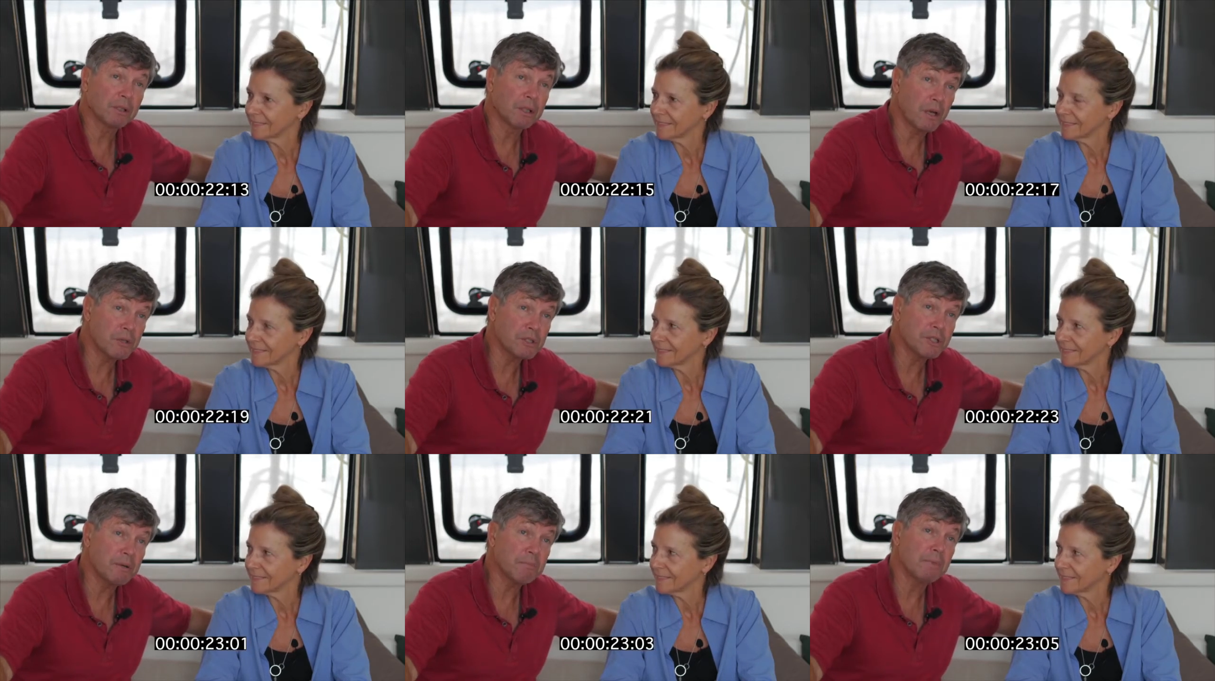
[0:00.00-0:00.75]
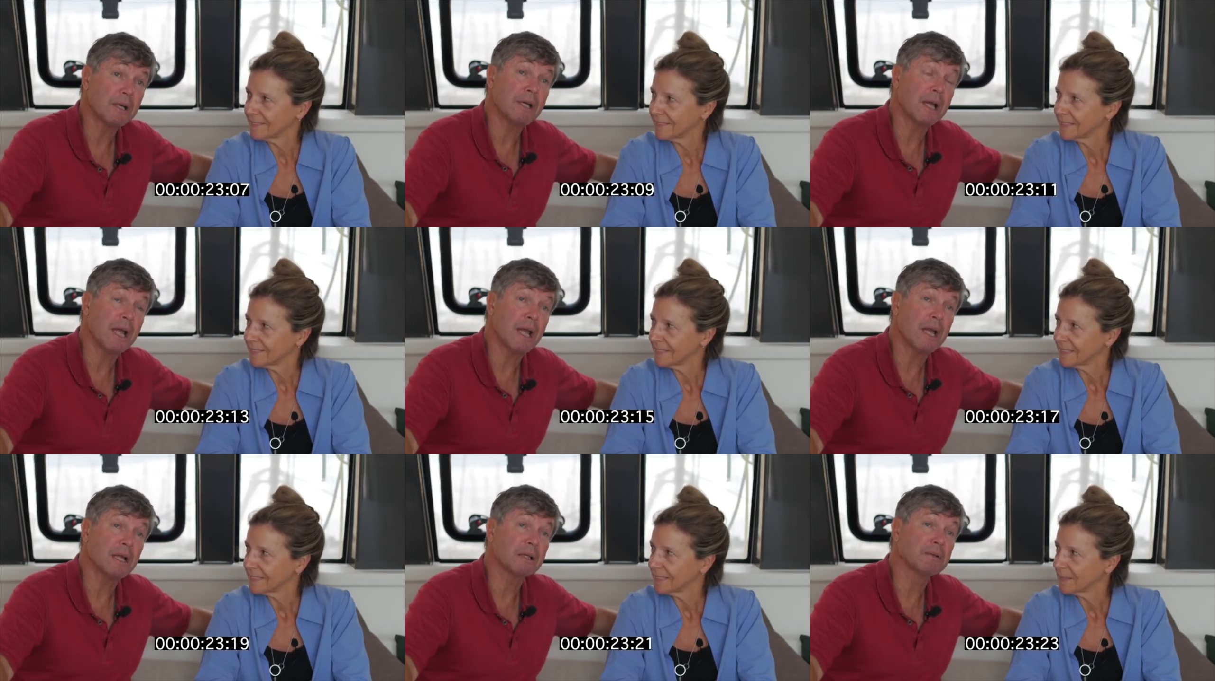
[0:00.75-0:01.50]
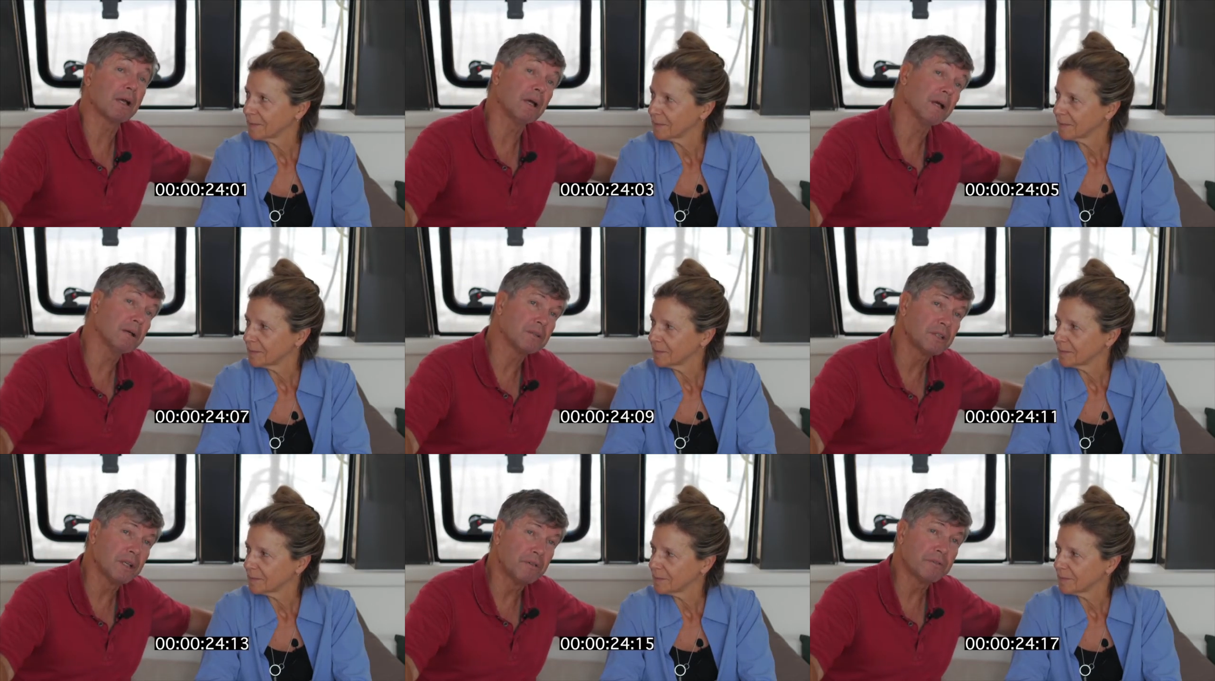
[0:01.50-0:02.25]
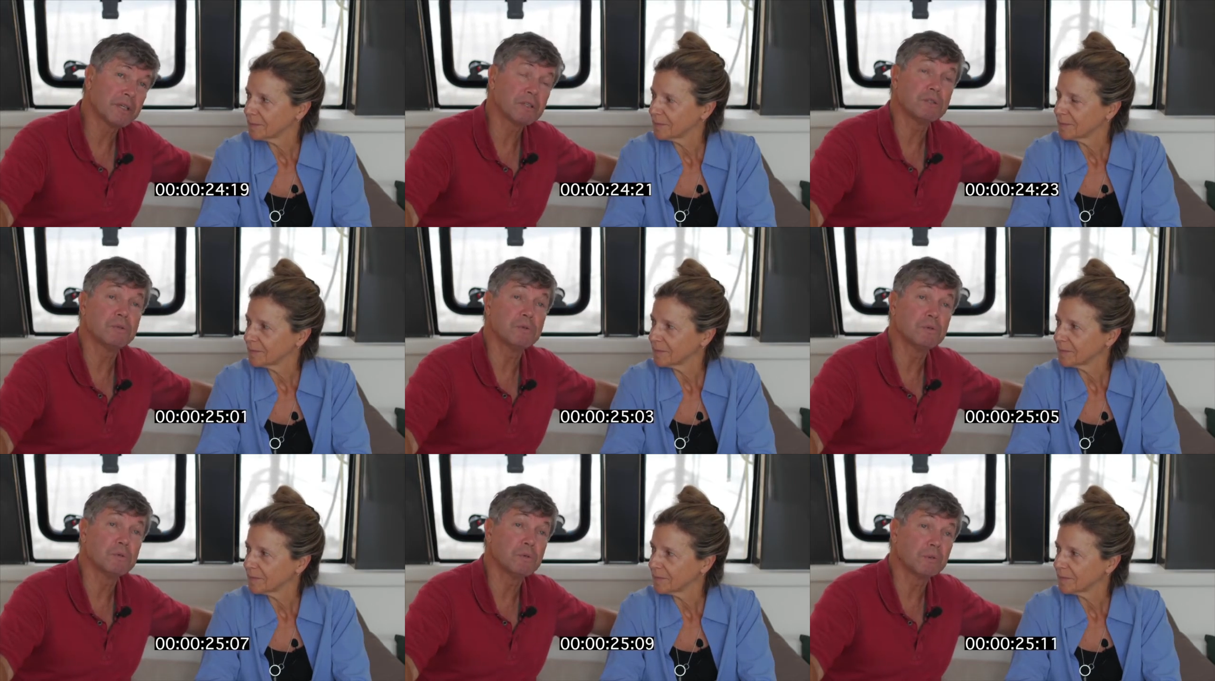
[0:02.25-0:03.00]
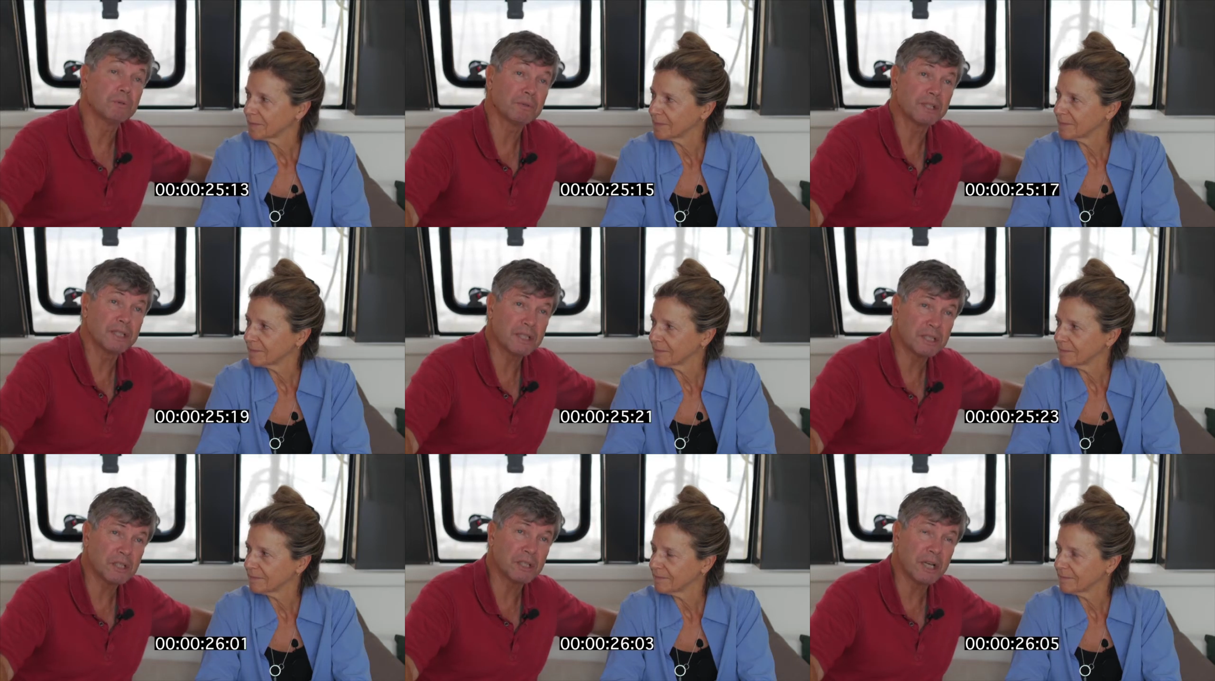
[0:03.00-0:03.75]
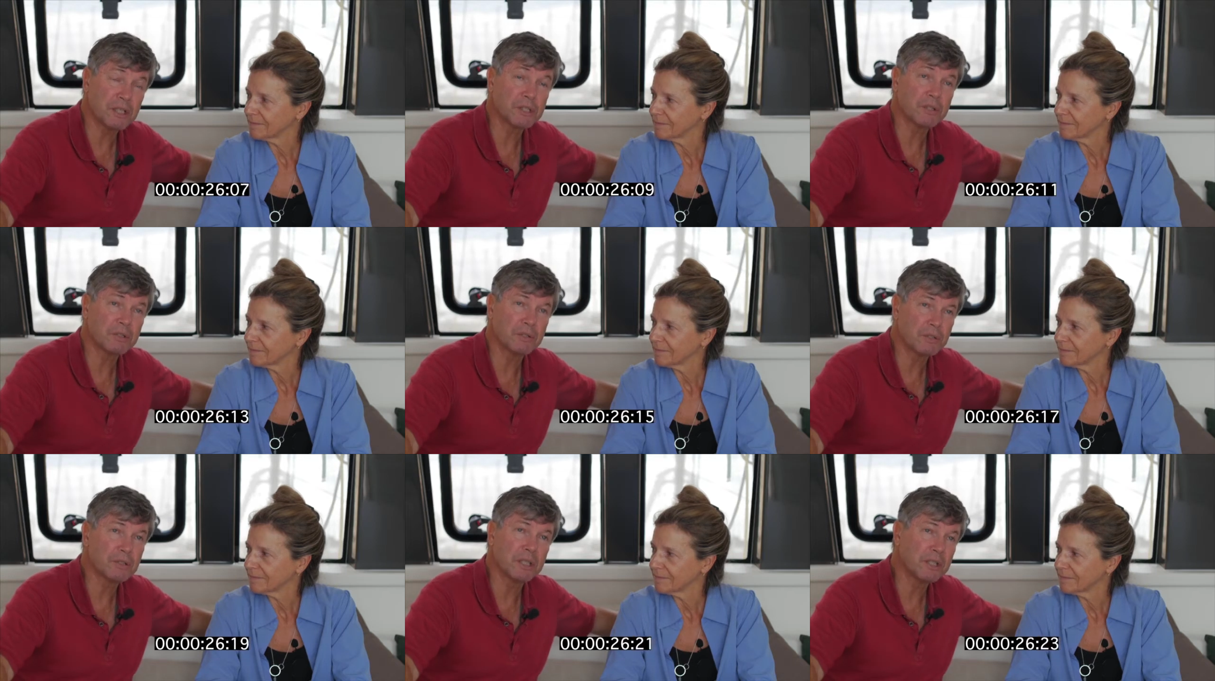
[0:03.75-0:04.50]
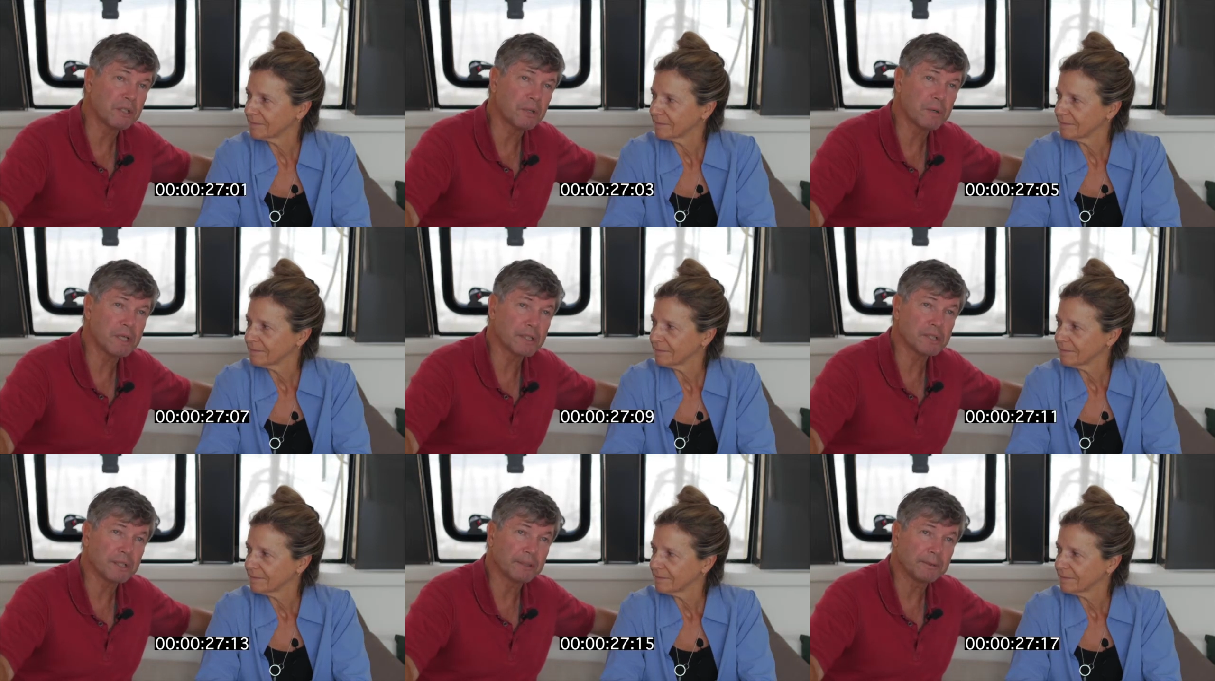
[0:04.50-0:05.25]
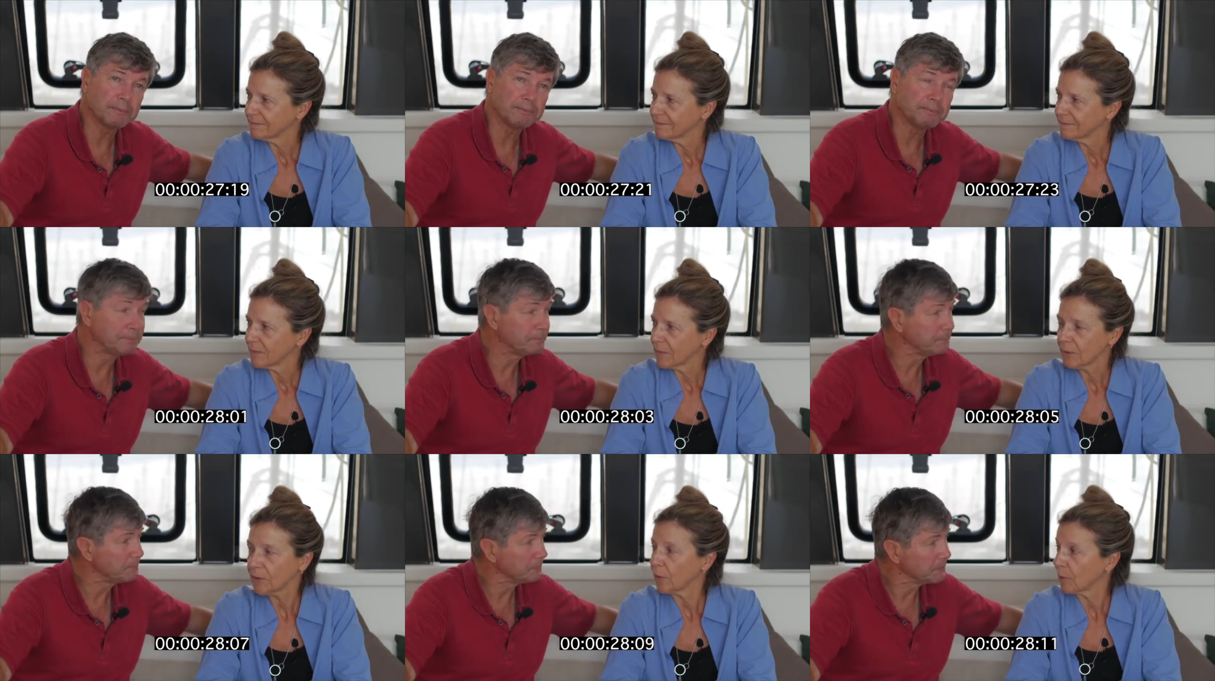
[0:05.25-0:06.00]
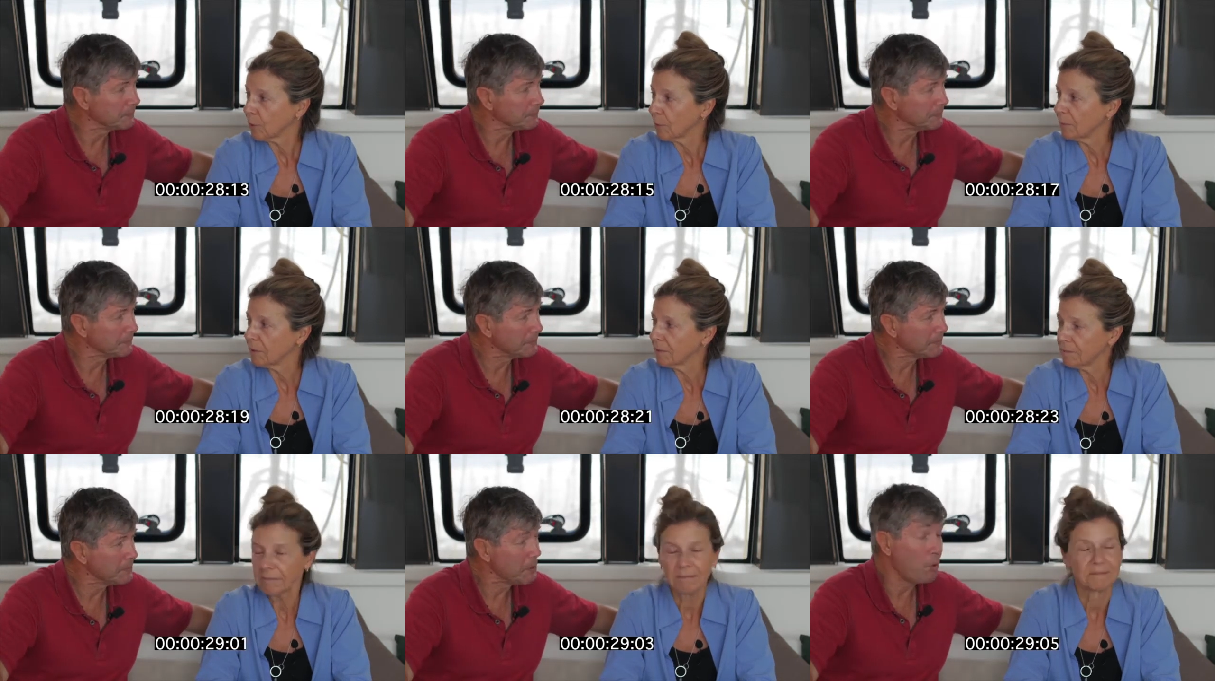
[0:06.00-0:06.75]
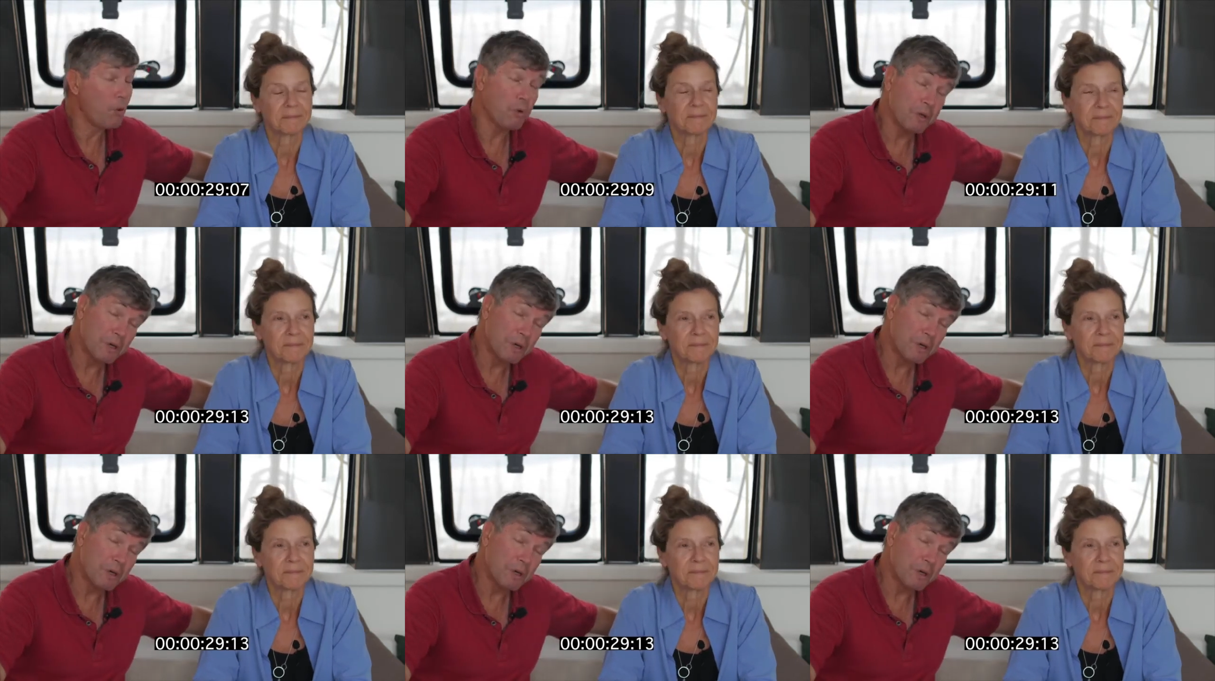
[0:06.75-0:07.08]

Speaker 1: coach them, and uh, deliver it to their destination, usually the US.
Speaker 2: Or the Caribbean
Speaker 1: or the